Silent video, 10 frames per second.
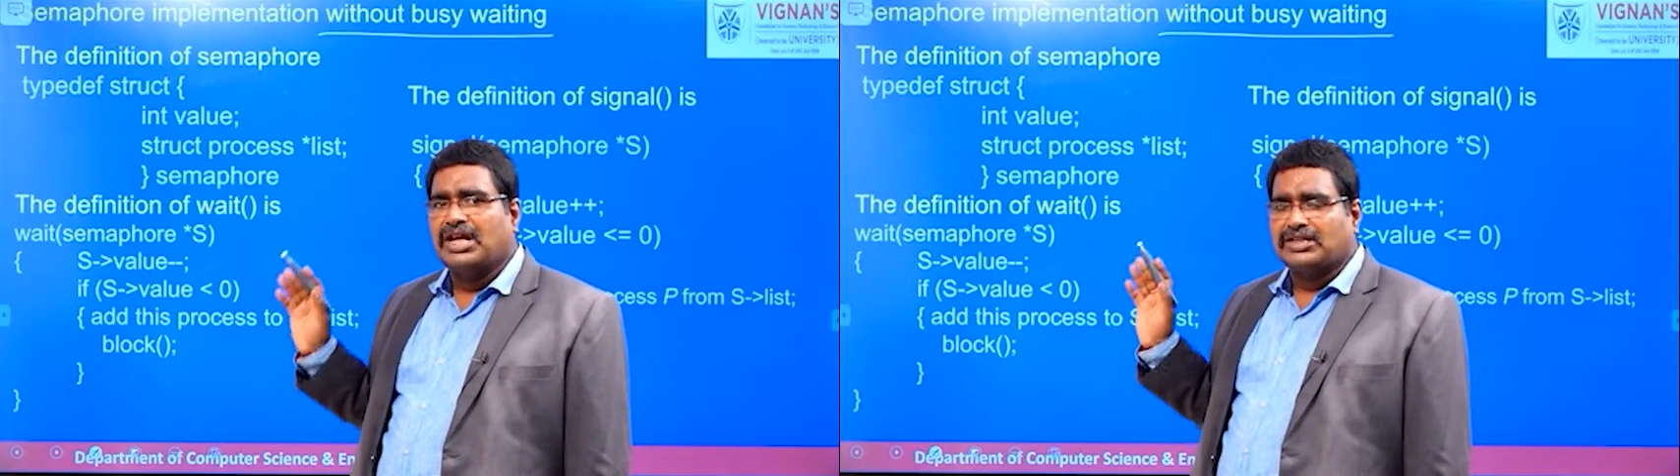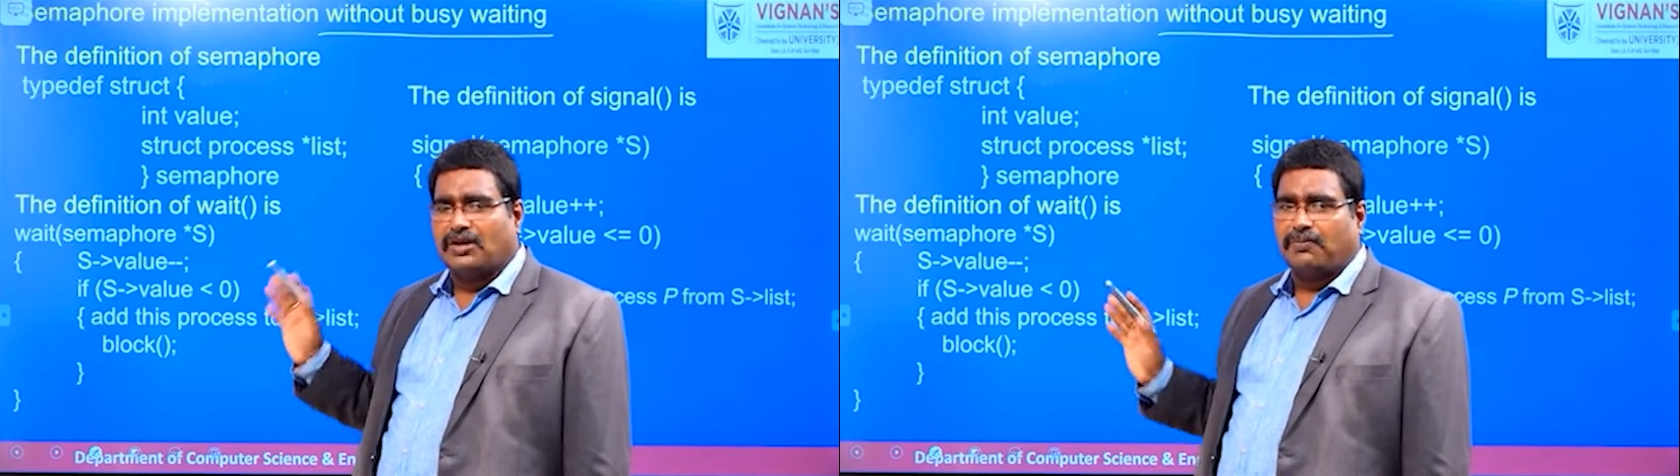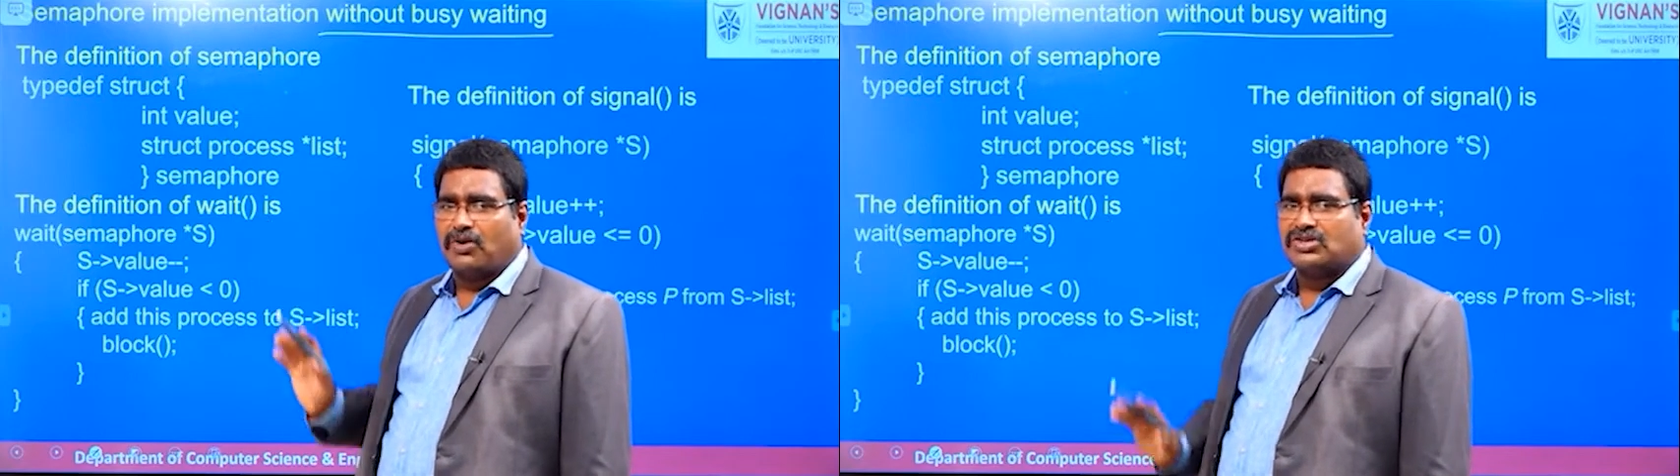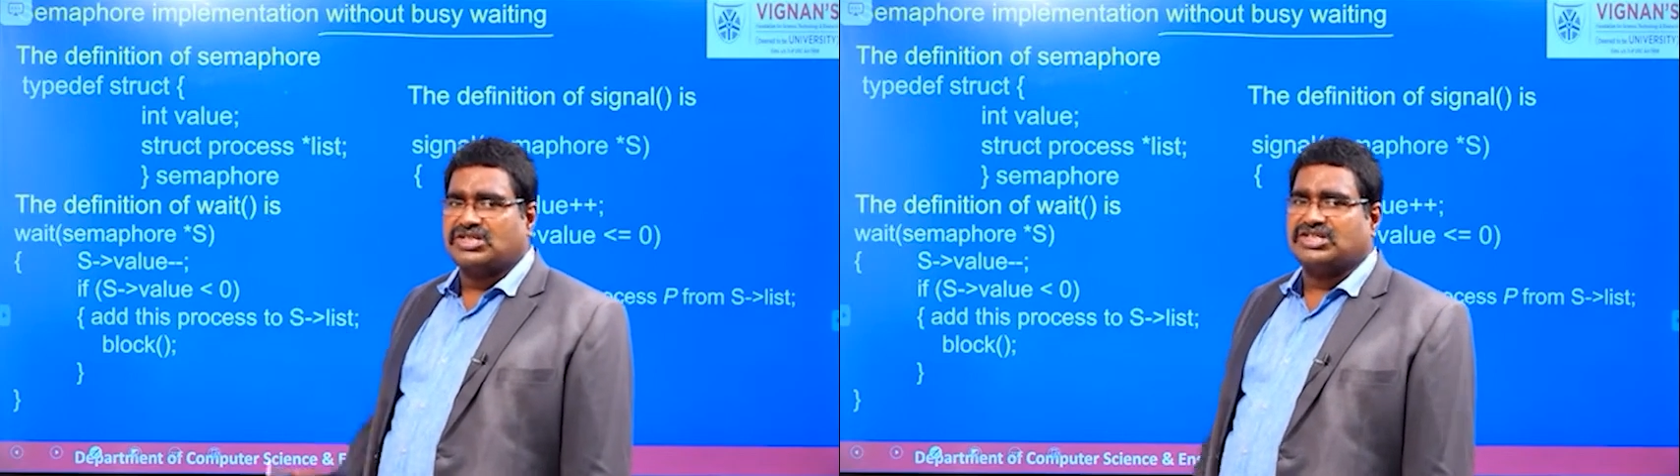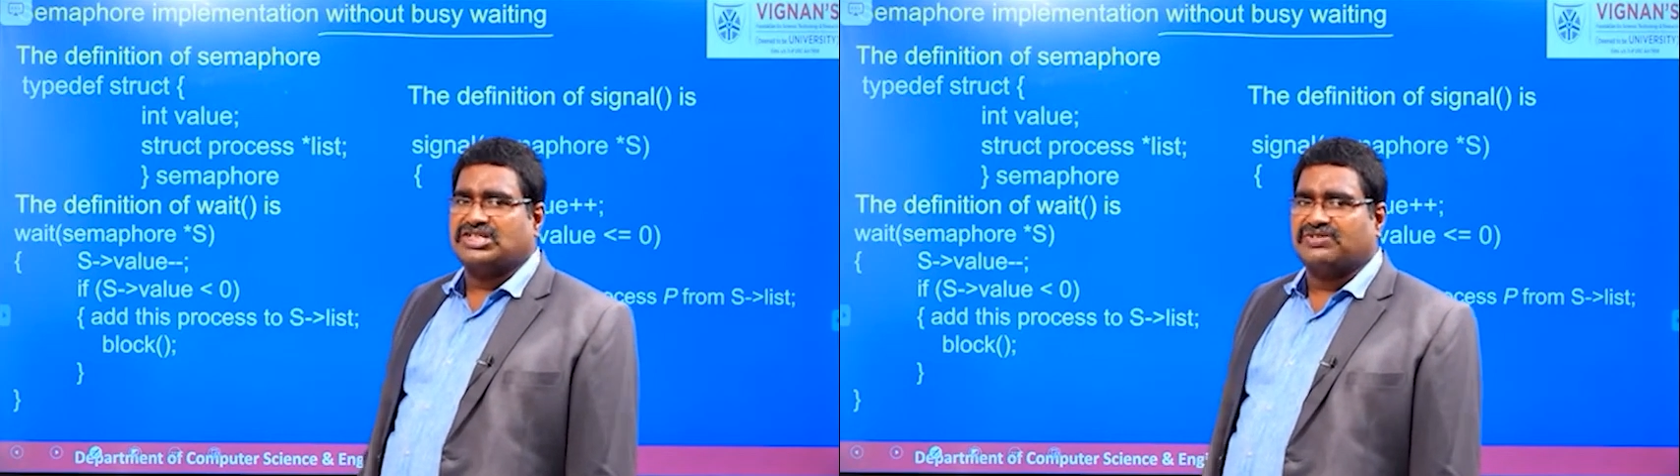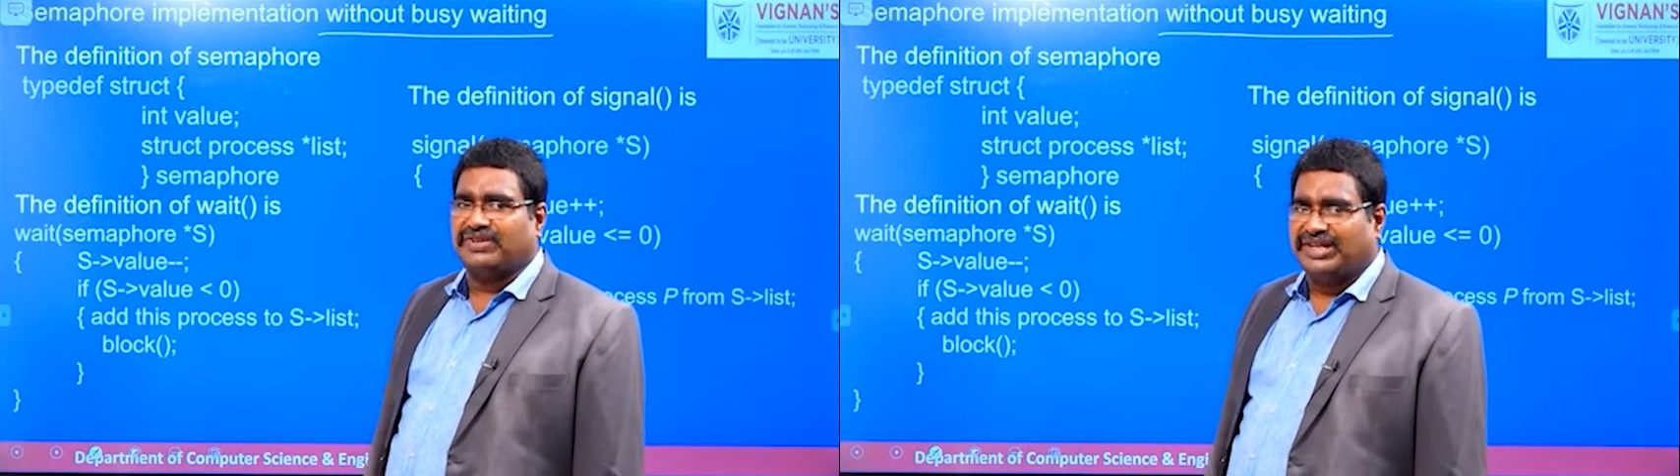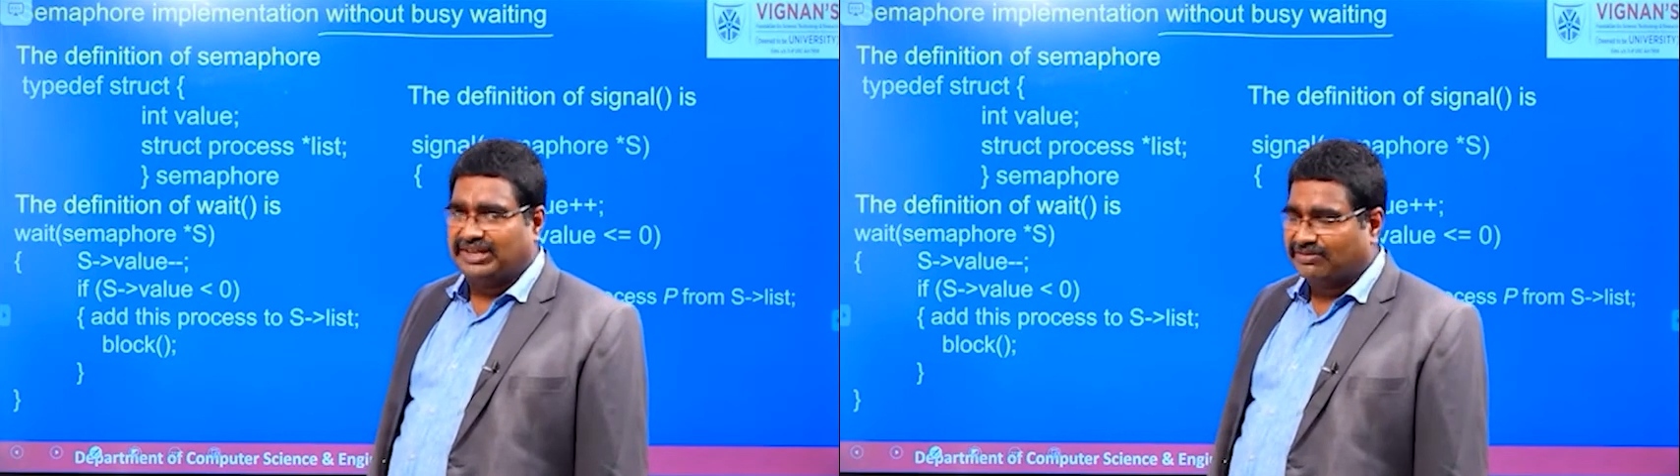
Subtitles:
the process is waiting.